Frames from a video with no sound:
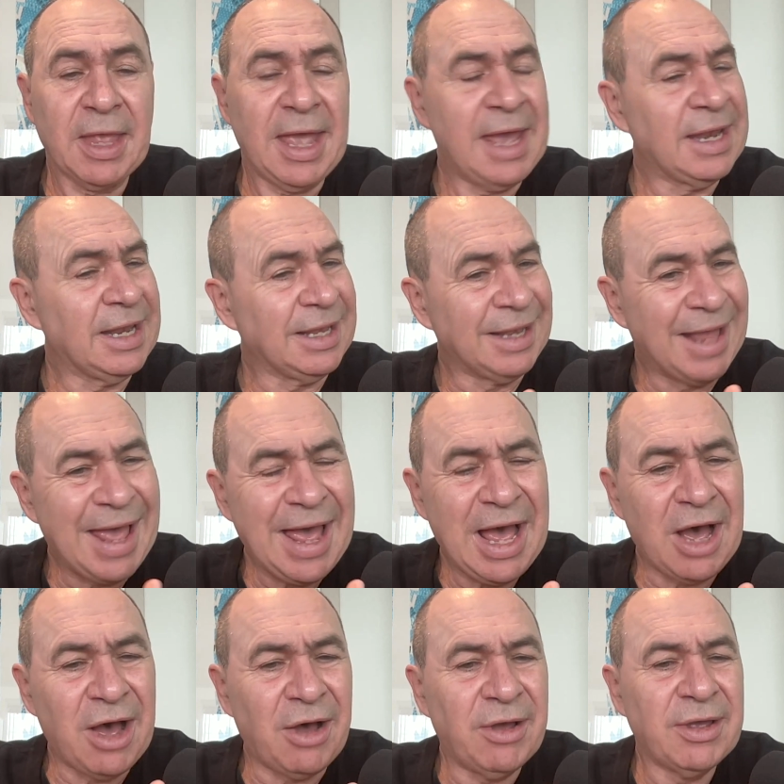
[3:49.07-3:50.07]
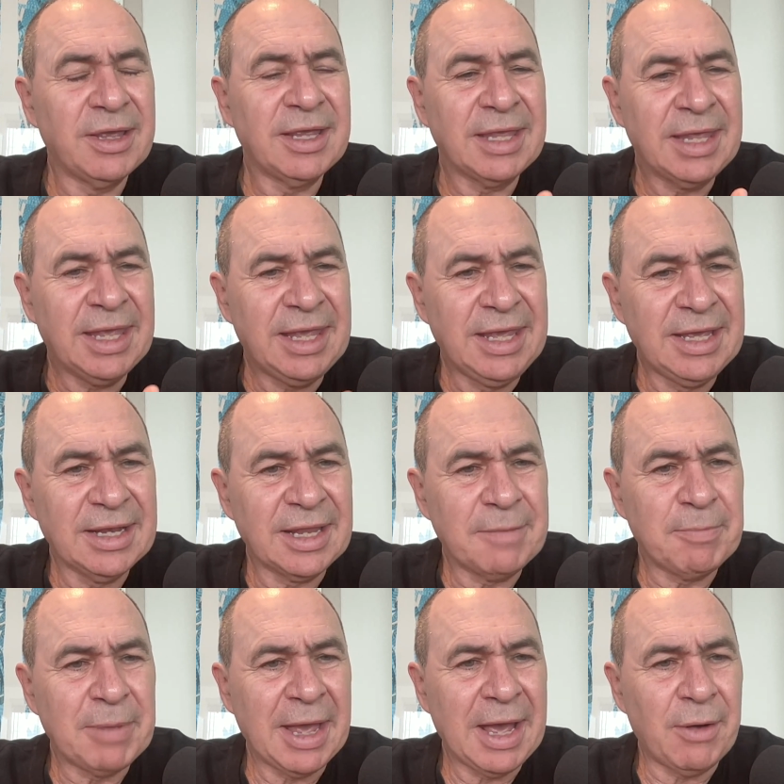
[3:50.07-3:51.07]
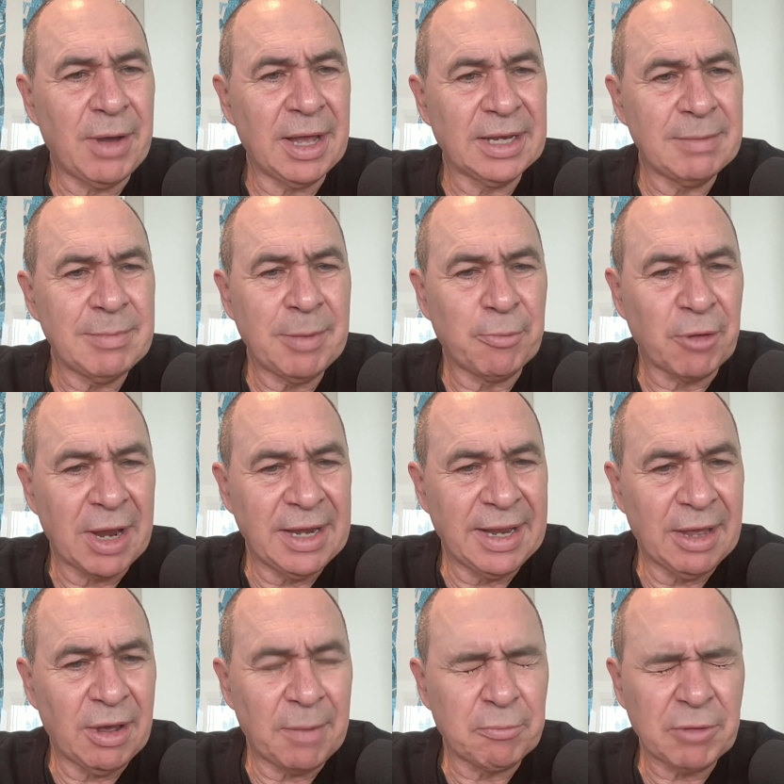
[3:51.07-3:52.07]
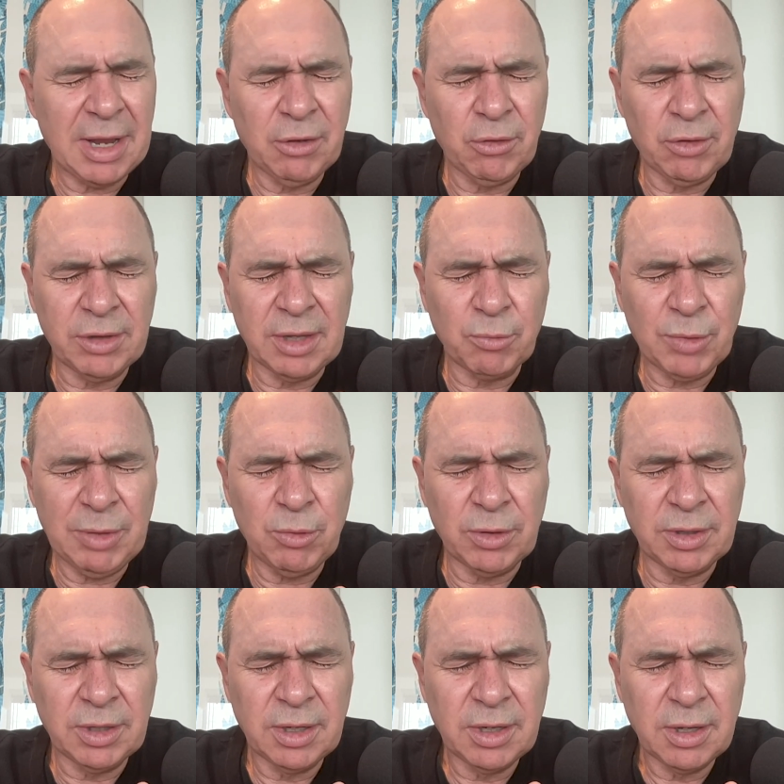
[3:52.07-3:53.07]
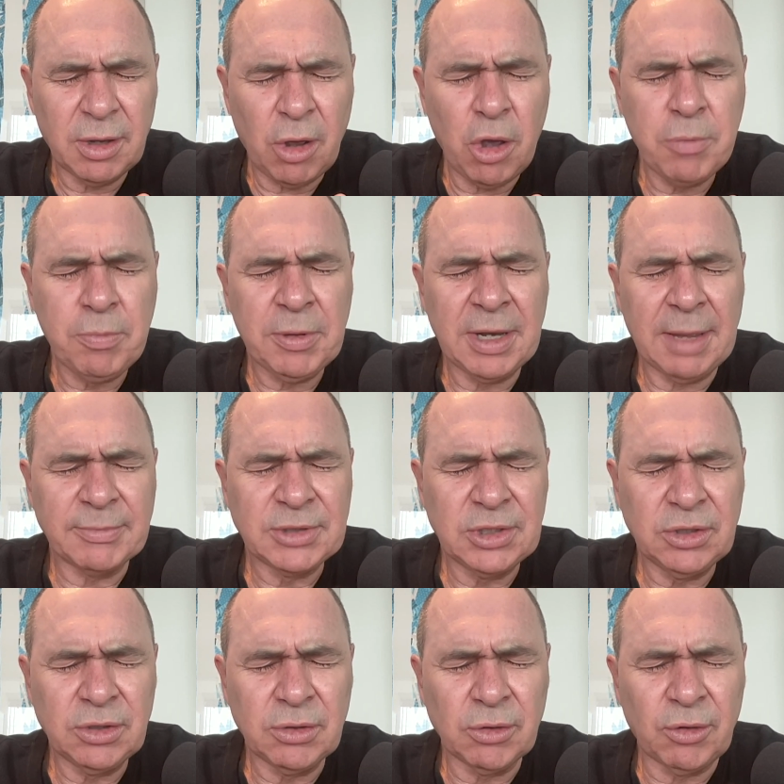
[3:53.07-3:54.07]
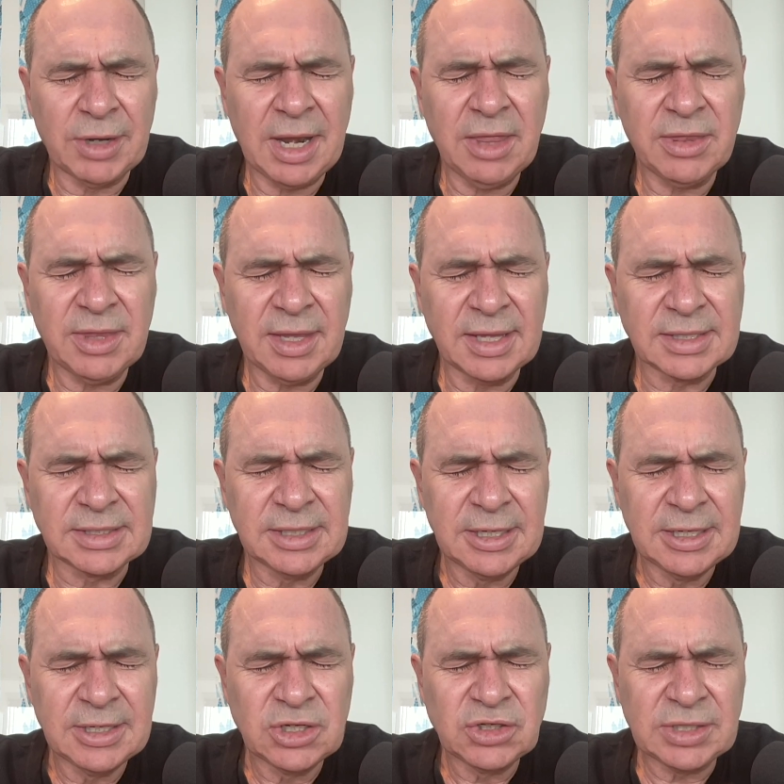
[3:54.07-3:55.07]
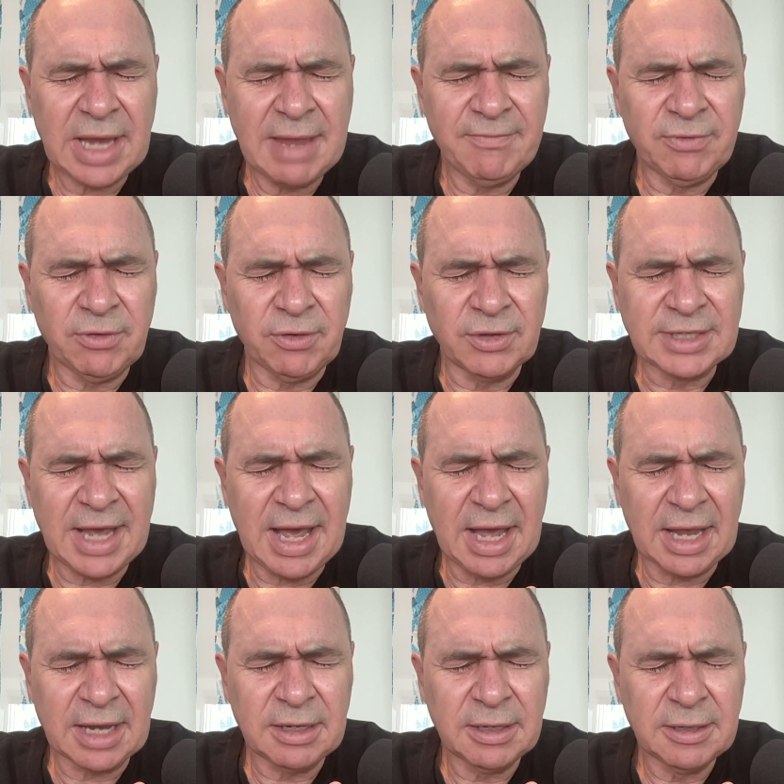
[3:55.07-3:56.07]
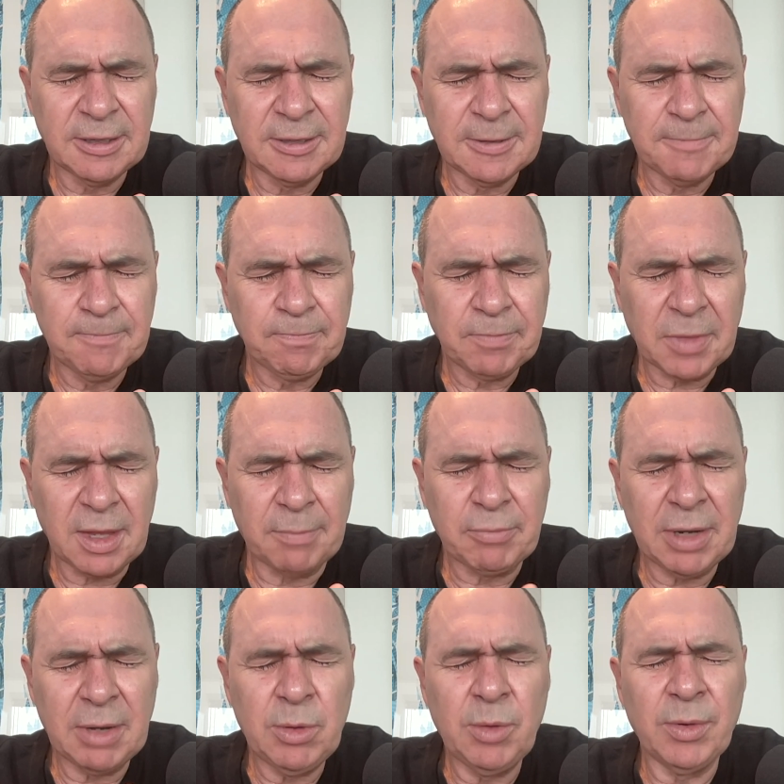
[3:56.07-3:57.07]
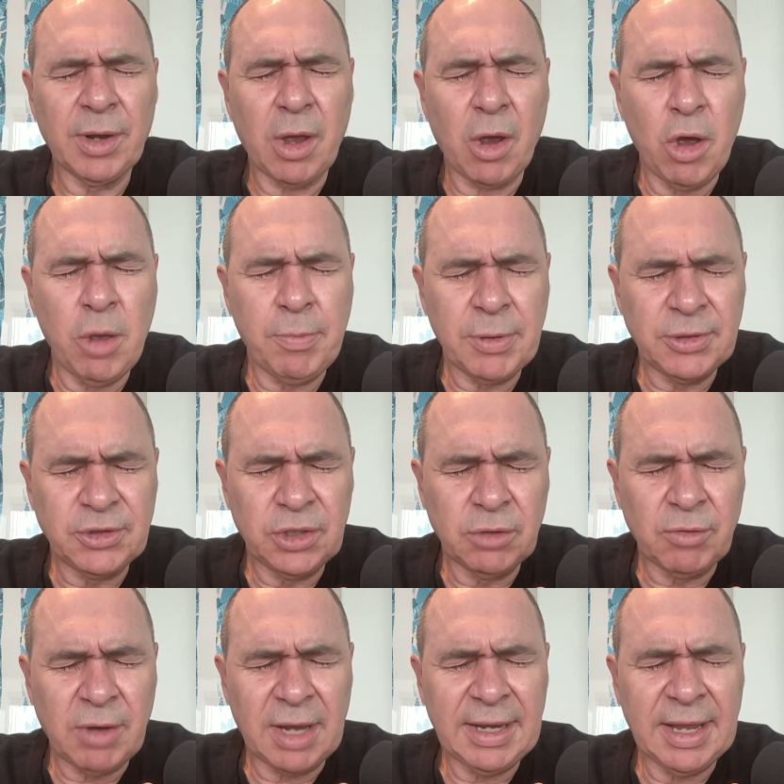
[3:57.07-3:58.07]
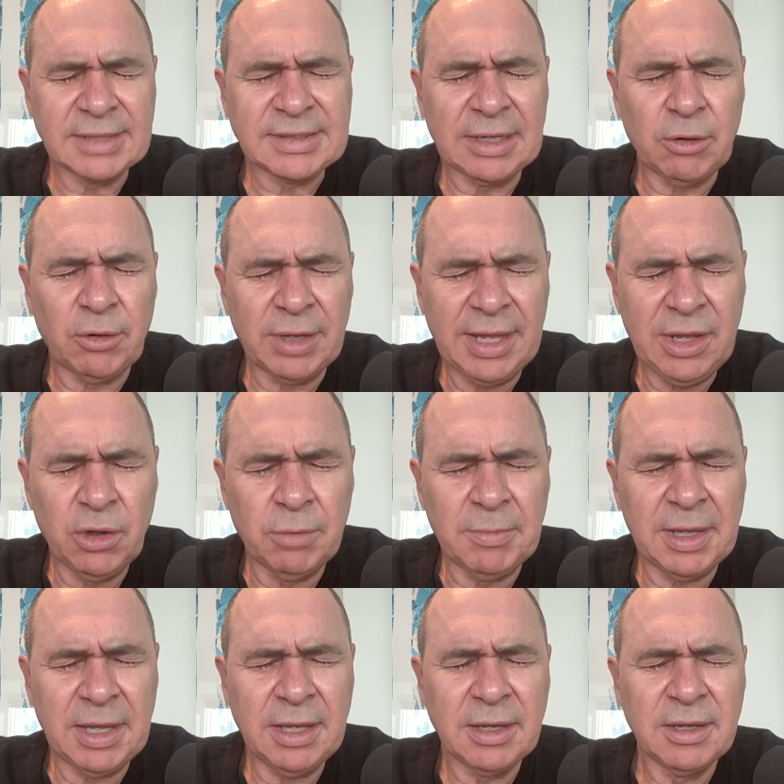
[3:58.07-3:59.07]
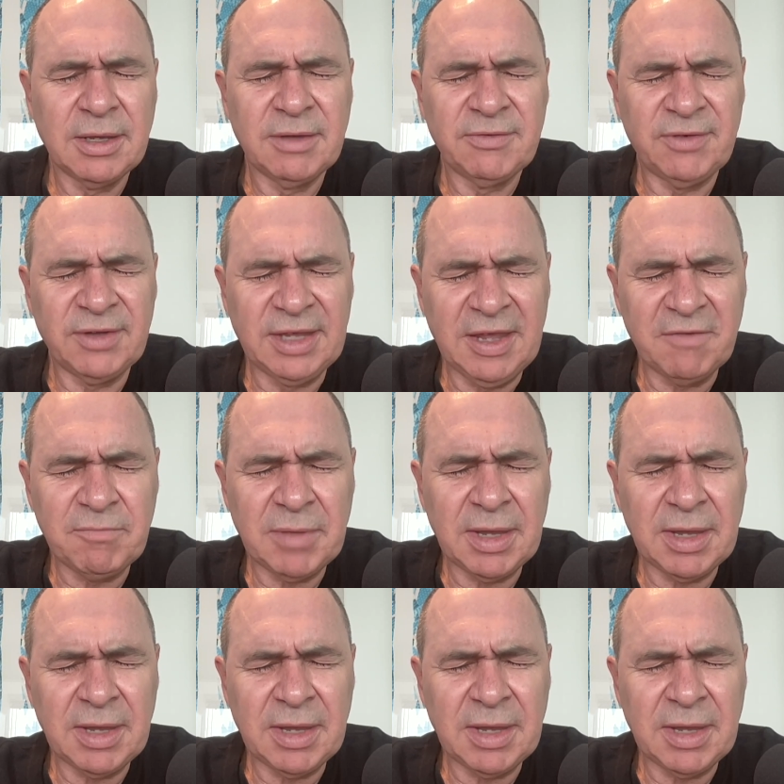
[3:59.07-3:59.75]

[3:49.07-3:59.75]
and allow healing power. Let me pray now. I pray, Lord, that we would open up to you. Lord, anything that's shameful, dark, I pray we would open to you right now. Say, Lord, heal me, forgive